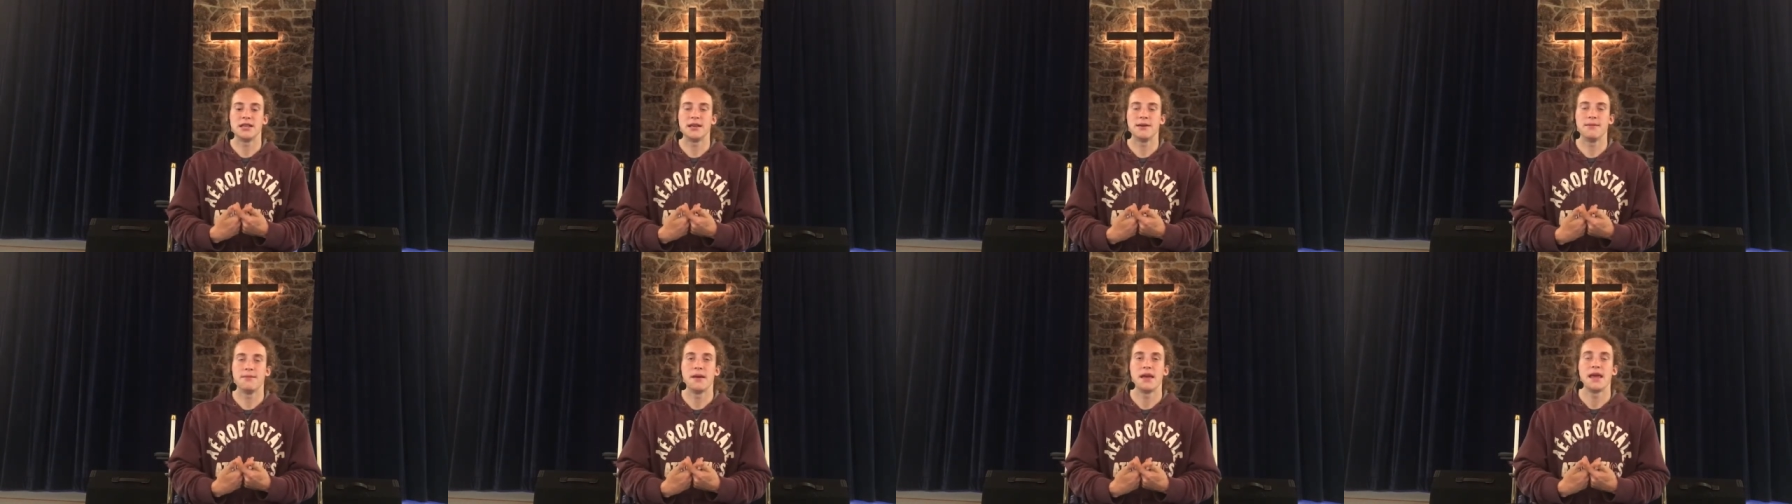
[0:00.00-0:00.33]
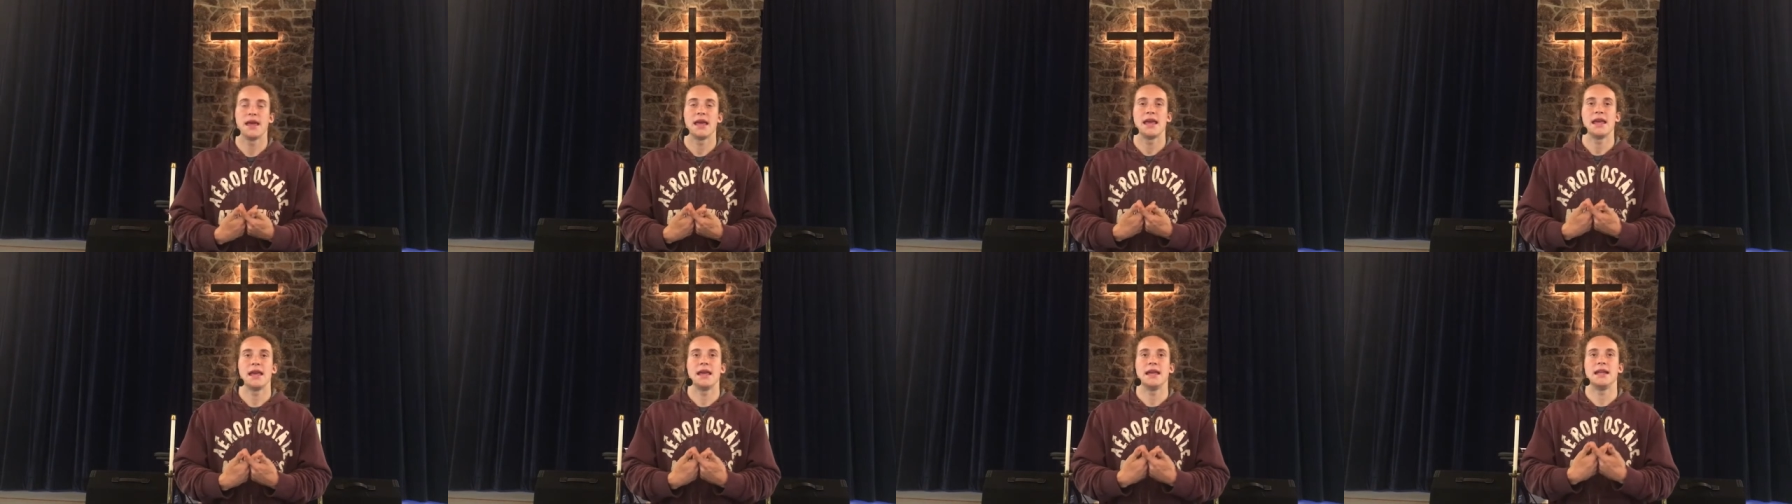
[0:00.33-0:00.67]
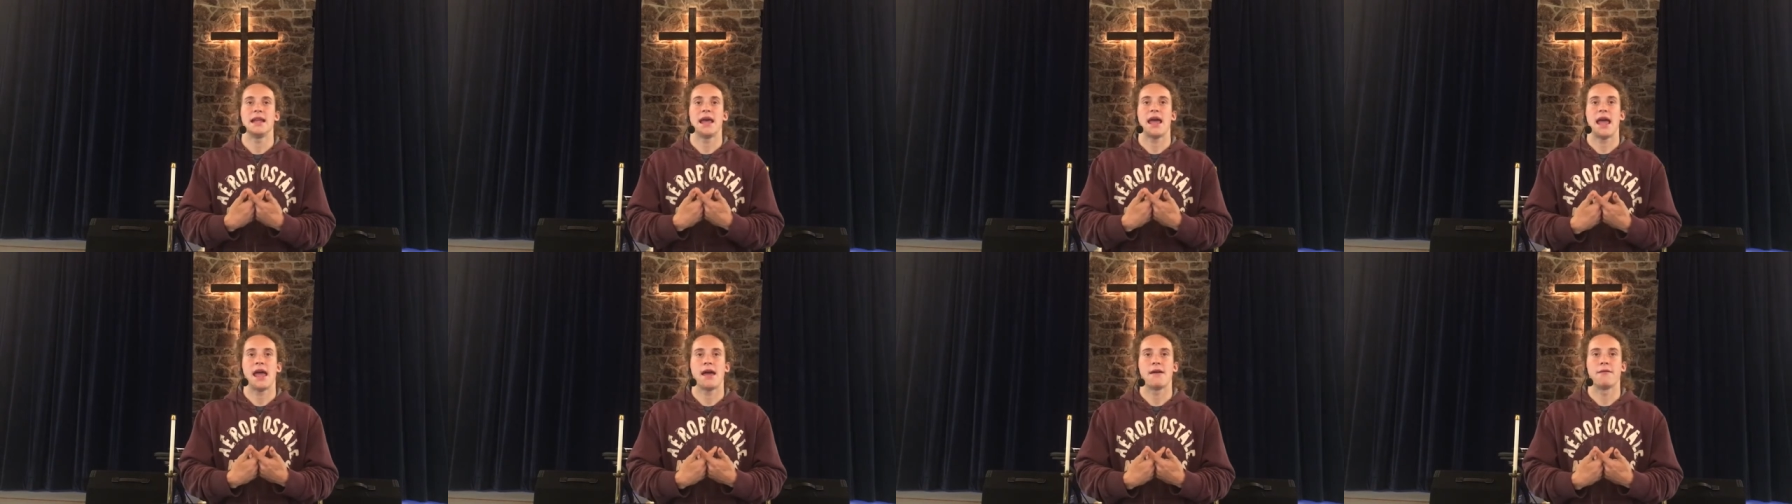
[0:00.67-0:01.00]
him
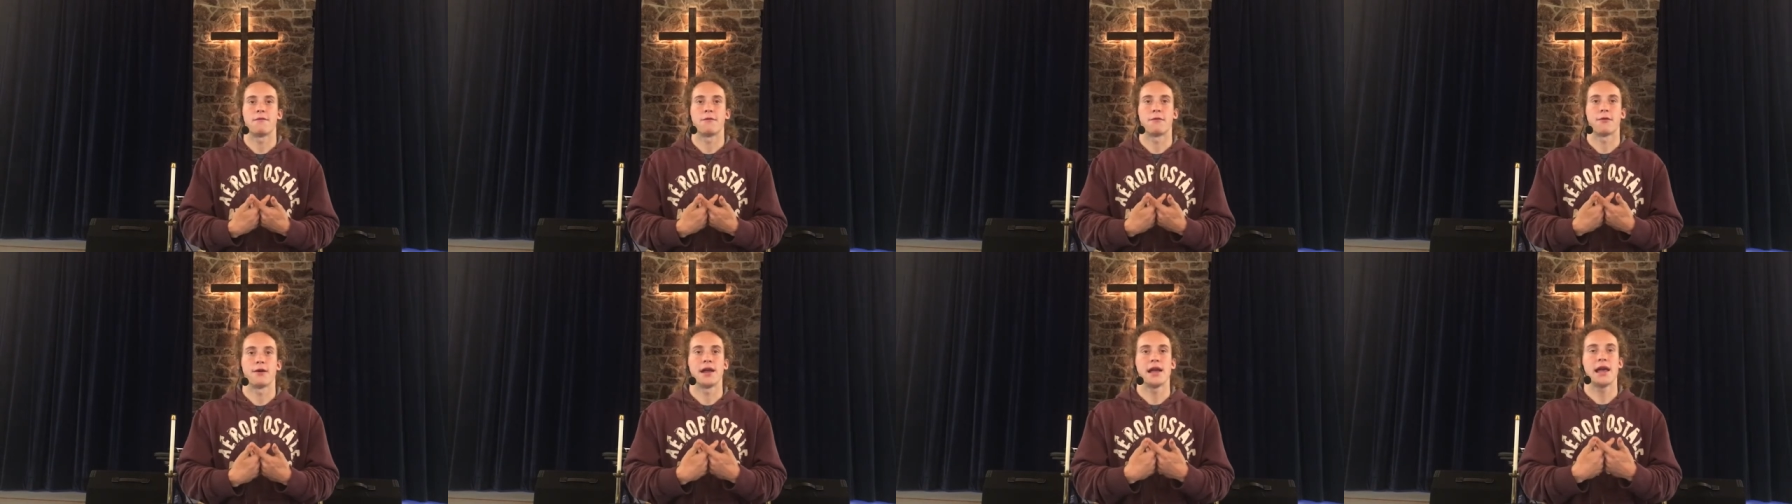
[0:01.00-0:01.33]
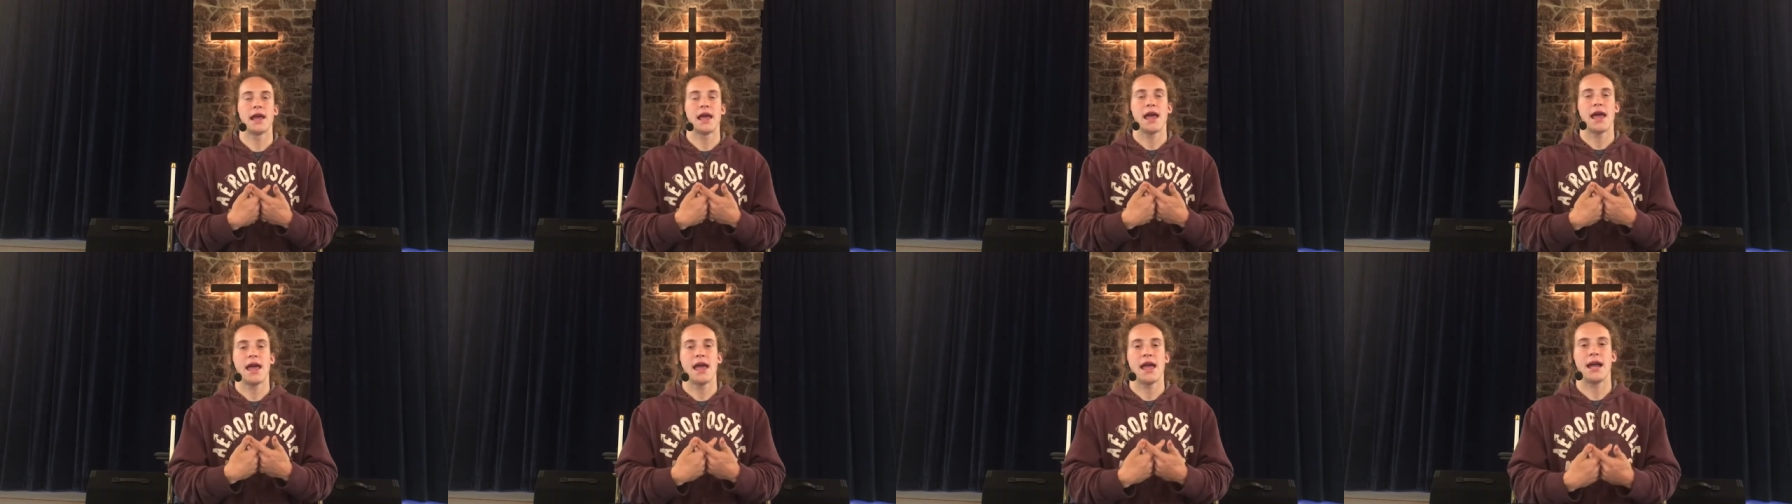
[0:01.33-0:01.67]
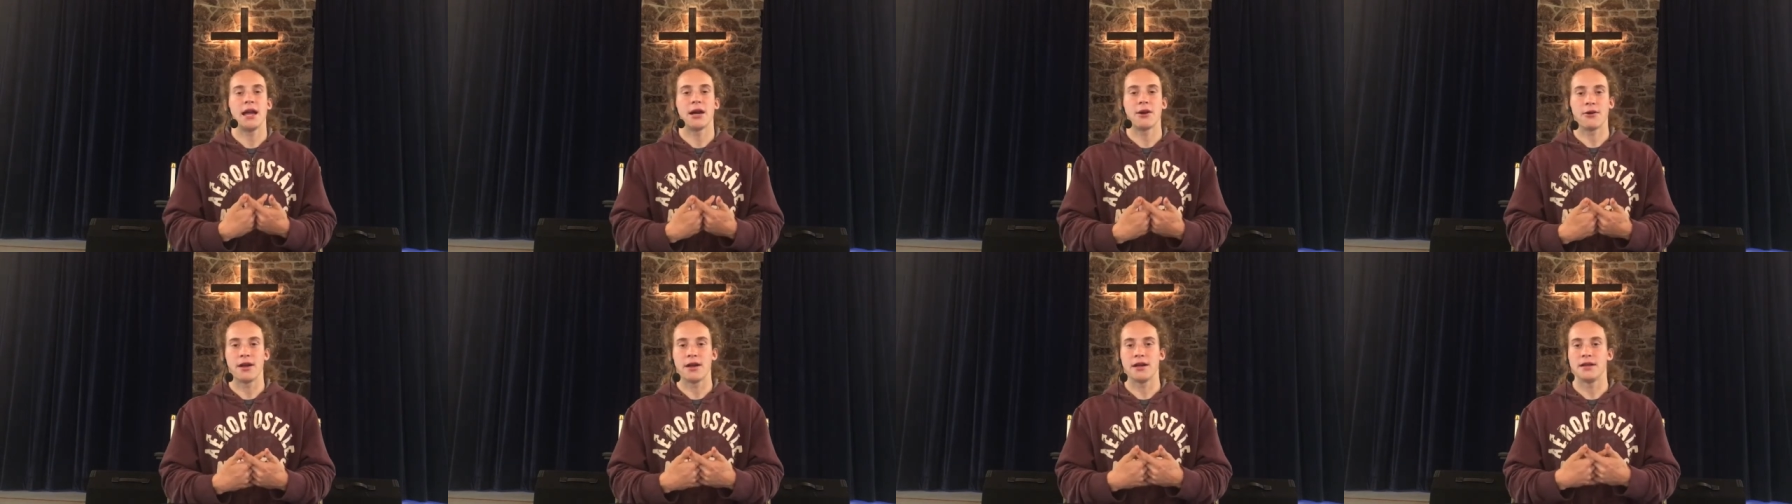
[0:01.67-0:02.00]
in every
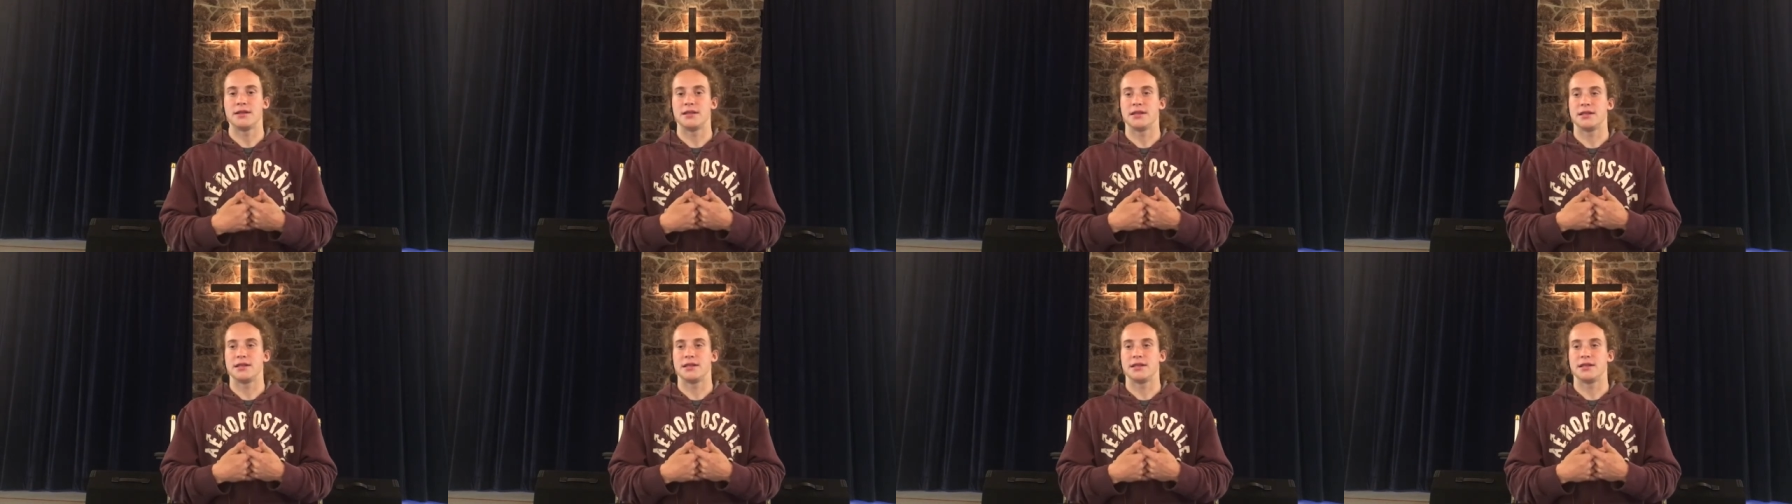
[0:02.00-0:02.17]
area,